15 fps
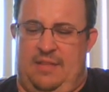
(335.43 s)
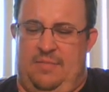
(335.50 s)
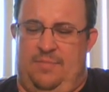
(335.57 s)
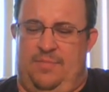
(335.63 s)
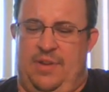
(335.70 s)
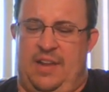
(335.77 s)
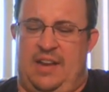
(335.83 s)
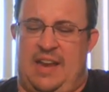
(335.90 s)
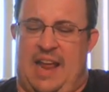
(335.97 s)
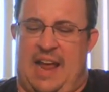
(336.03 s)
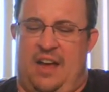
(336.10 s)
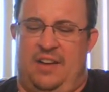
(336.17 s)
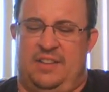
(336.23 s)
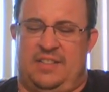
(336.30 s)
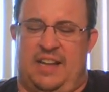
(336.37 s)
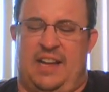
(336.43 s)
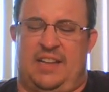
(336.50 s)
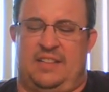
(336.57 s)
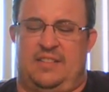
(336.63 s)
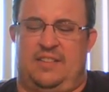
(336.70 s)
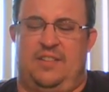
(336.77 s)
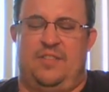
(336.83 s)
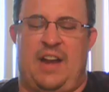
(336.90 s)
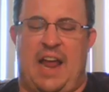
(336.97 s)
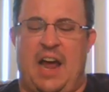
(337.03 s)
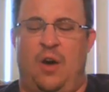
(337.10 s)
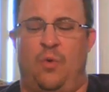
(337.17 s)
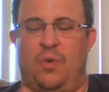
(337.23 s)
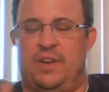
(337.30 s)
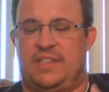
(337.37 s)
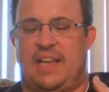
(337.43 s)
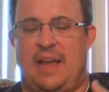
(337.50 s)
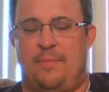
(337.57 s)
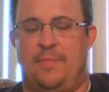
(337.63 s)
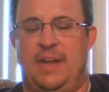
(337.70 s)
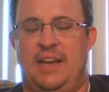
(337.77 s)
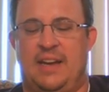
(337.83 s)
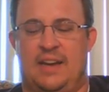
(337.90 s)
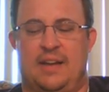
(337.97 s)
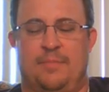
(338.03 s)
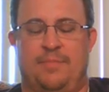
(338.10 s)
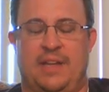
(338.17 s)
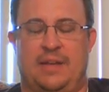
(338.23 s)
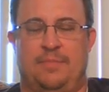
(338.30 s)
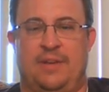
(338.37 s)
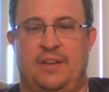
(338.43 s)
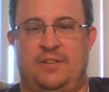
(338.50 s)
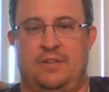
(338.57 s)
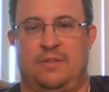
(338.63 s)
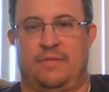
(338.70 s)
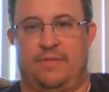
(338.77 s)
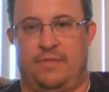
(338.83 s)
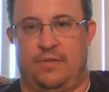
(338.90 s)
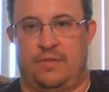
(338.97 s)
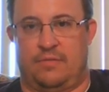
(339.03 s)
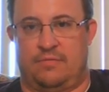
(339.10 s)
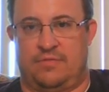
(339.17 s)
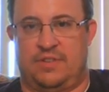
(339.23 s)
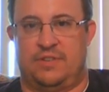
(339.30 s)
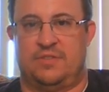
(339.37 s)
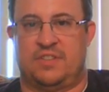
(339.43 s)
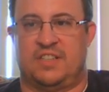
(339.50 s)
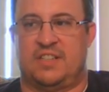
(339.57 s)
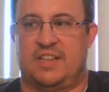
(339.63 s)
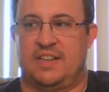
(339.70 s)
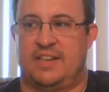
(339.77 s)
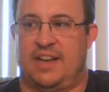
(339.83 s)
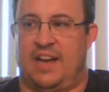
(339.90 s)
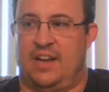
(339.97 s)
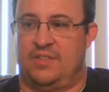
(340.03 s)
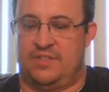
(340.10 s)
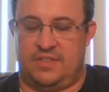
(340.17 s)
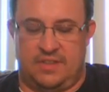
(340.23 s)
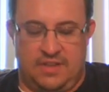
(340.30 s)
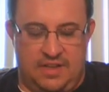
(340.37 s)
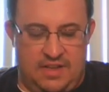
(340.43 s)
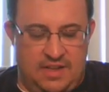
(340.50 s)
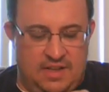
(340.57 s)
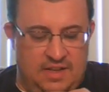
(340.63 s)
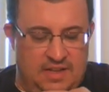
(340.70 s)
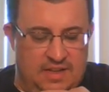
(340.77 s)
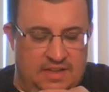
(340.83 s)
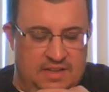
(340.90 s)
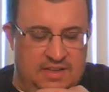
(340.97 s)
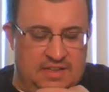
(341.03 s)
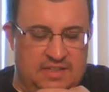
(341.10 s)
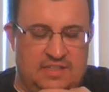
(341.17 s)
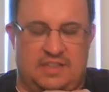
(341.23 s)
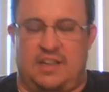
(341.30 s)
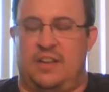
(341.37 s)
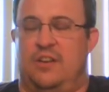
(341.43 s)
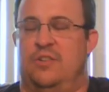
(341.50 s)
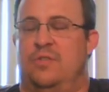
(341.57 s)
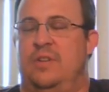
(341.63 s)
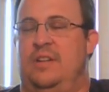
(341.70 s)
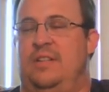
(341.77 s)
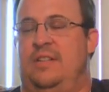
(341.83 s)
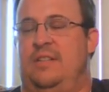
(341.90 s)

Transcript: But now he's like, so now what does that mean in the big picture for Jews and Gentiles? So,